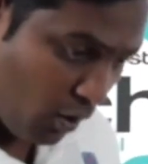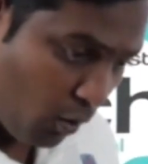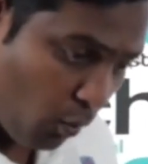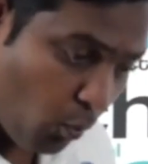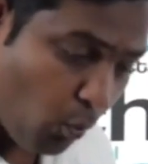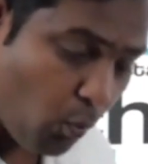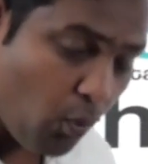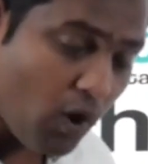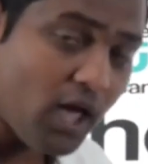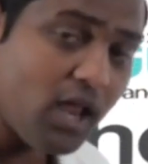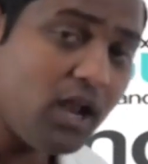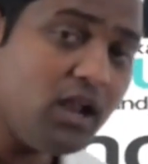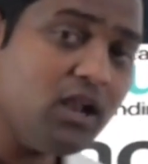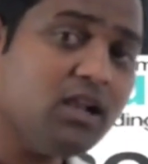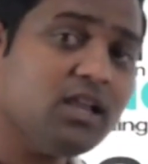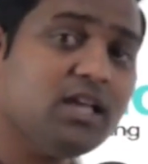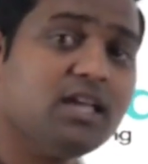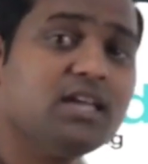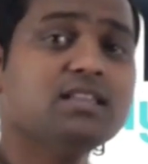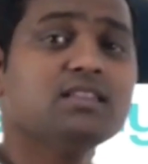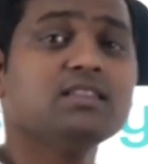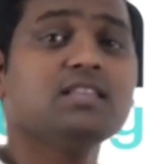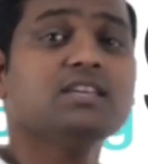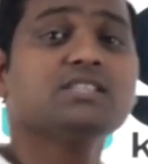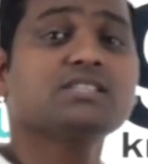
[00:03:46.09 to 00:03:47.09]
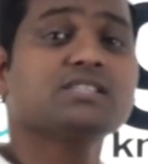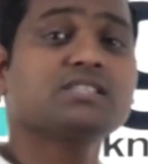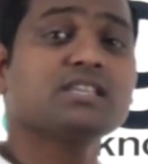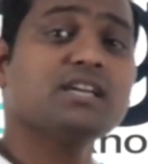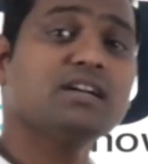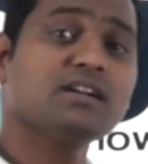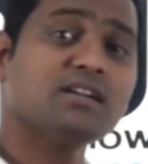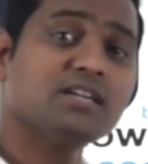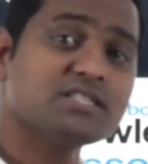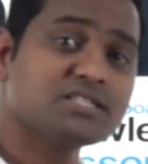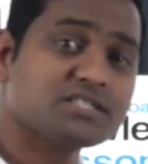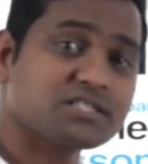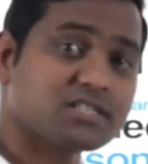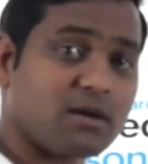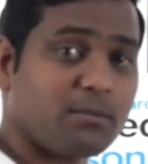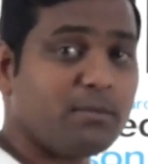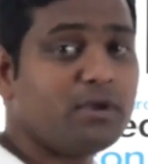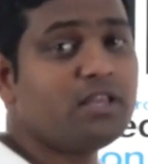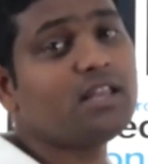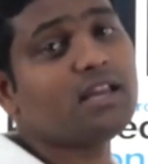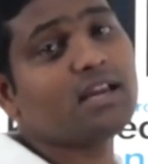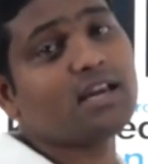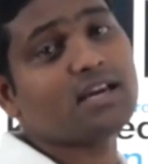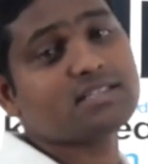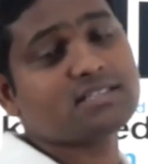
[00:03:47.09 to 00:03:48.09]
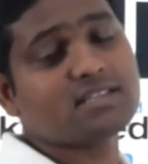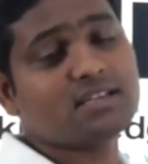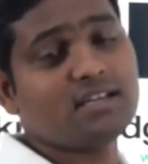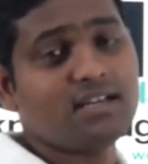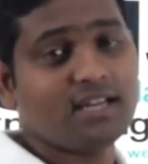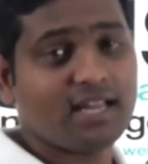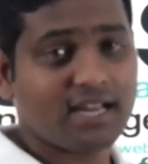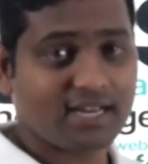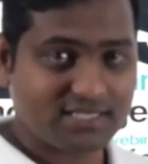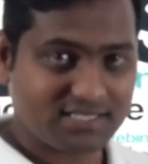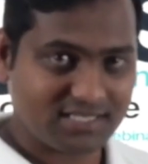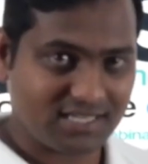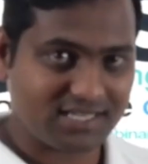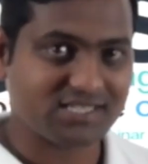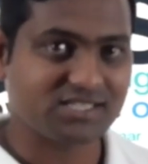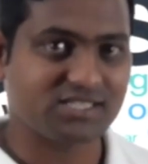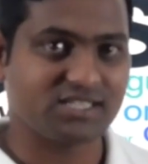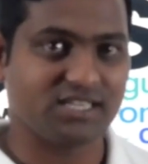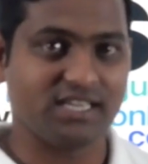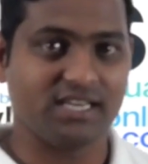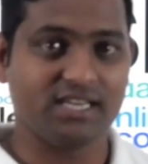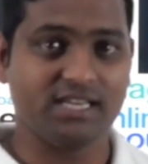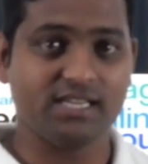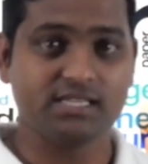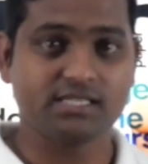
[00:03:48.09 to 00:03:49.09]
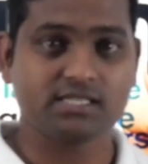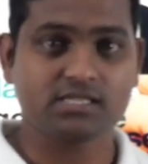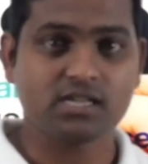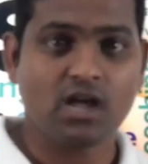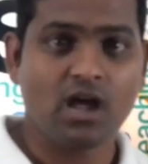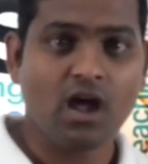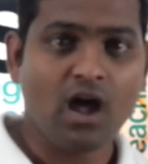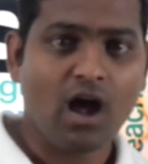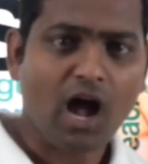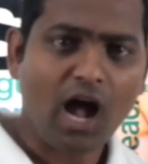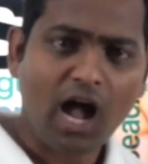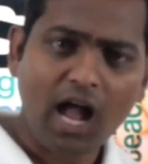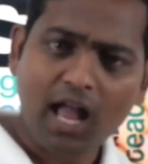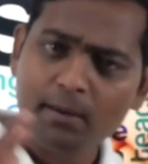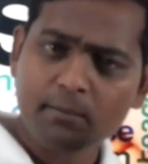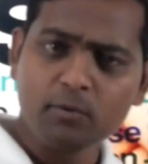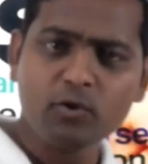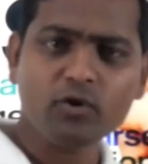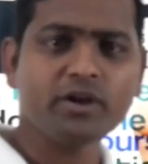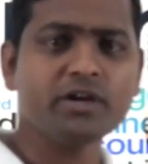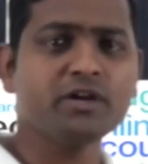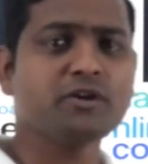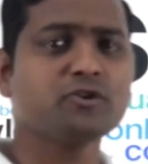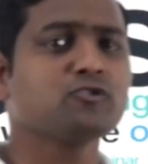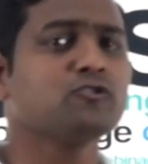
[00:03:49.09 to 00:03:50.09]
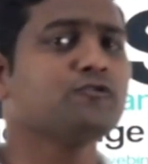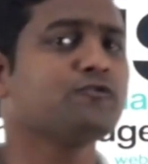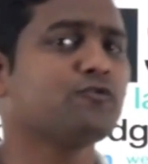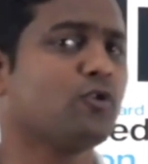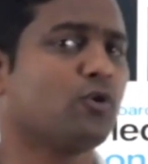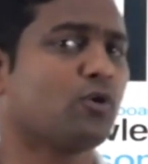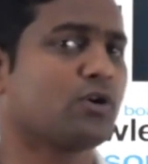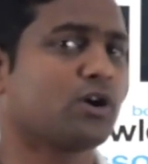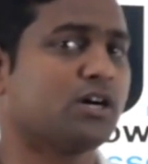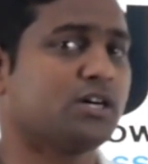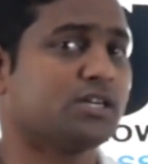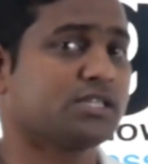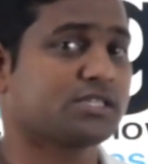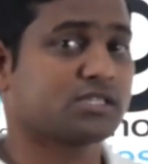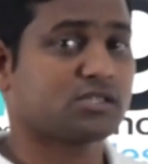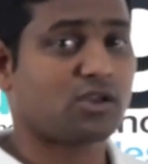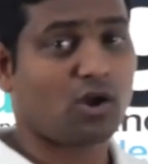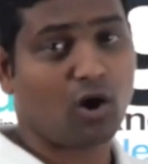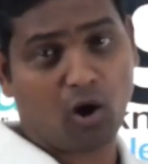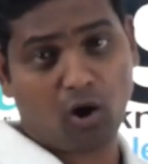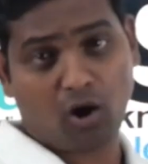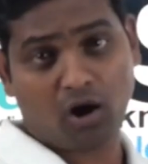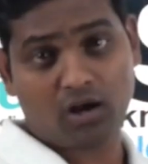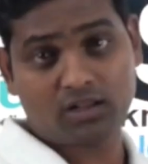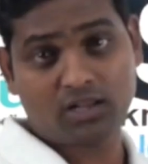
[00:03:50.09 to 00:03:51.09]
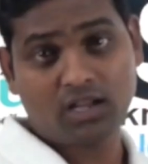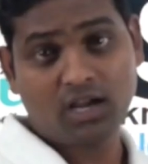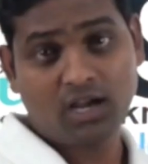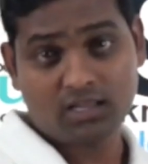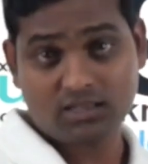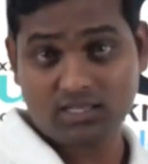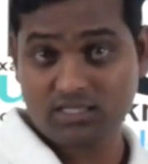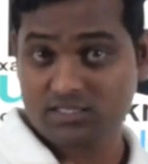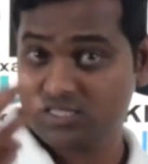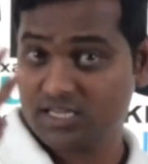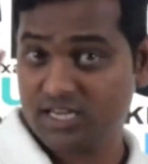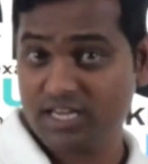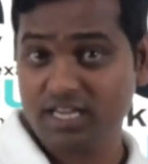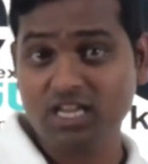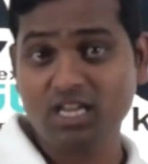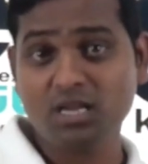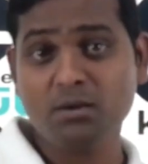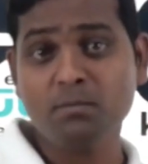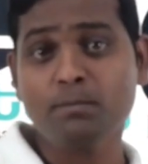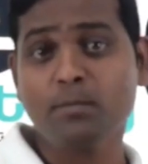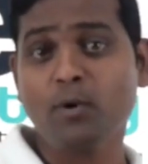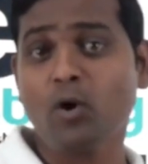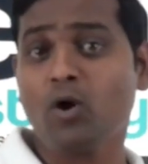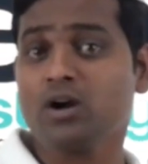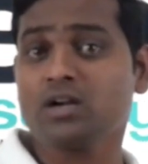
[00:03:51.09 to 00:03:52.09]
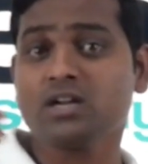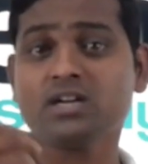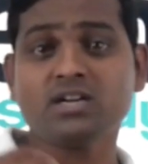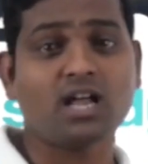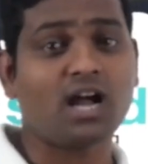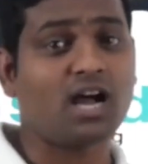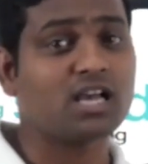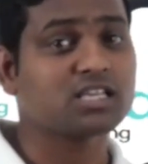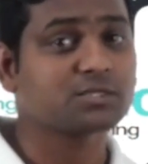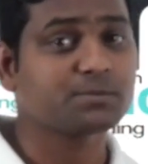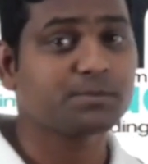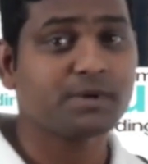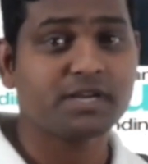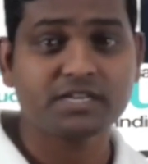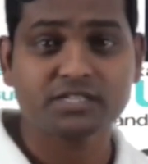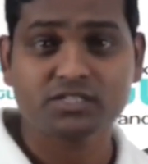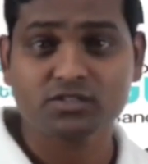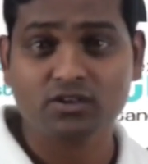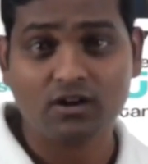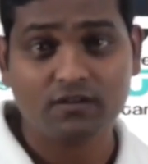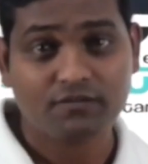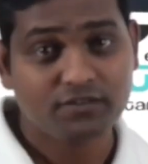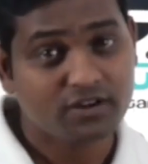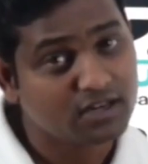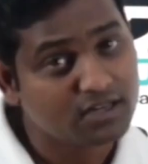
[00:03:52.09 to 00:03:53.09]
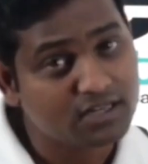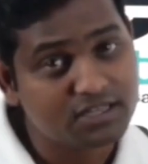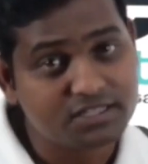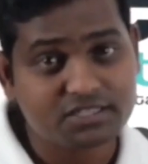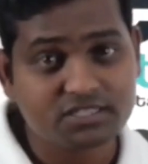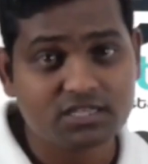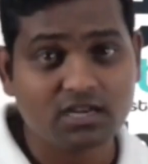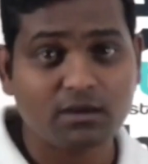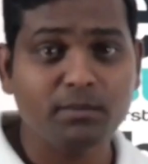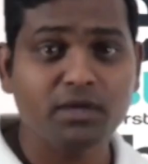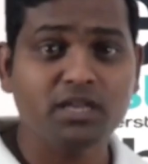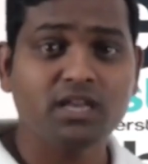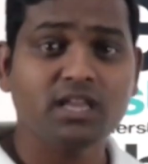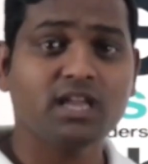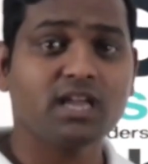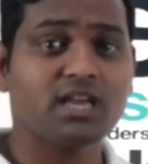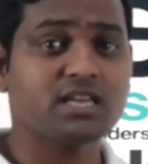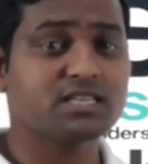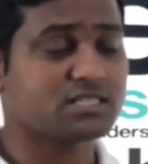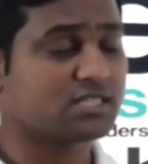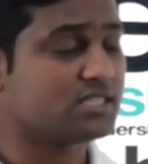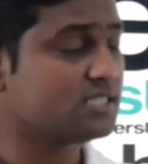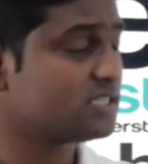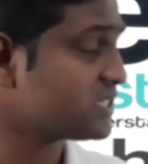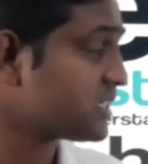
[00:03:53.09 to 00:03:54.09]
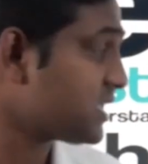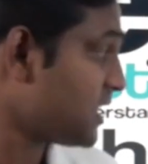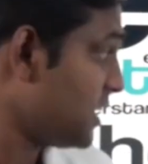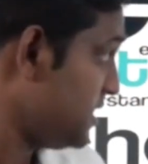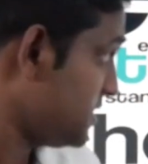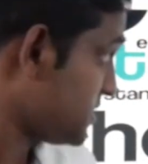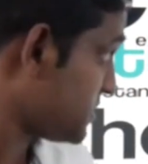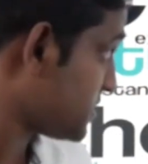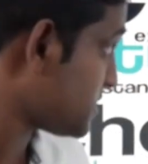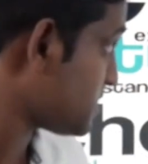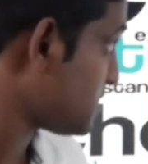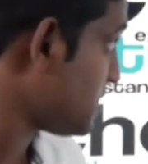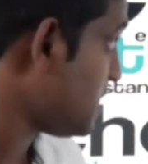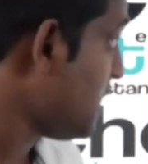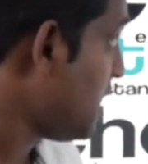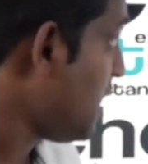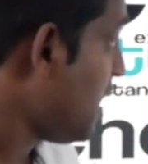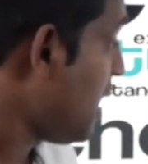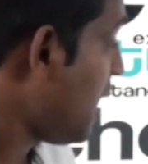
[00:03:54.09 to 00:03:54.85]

Well, in this English communication lecture series, I am going to focus on the three important aspects of English communication skills.